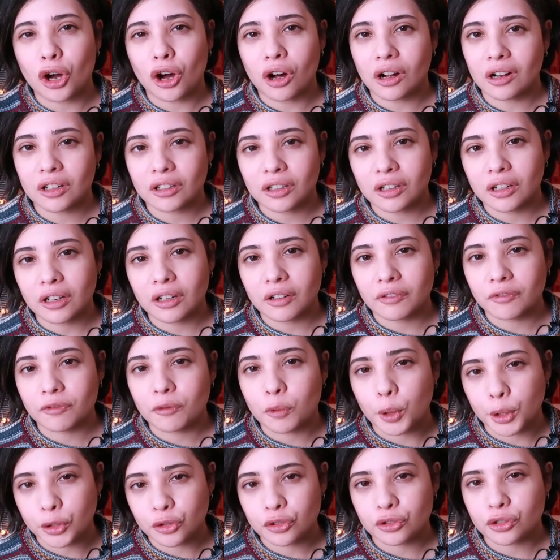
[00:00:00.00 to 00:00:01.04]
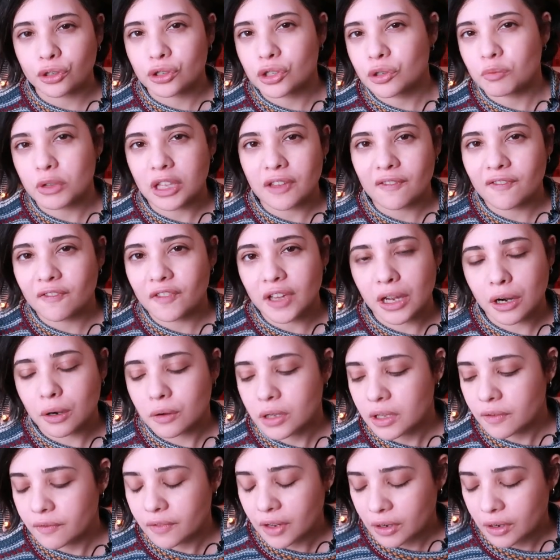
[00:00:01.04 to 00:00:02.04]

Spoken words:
all of winter to be very,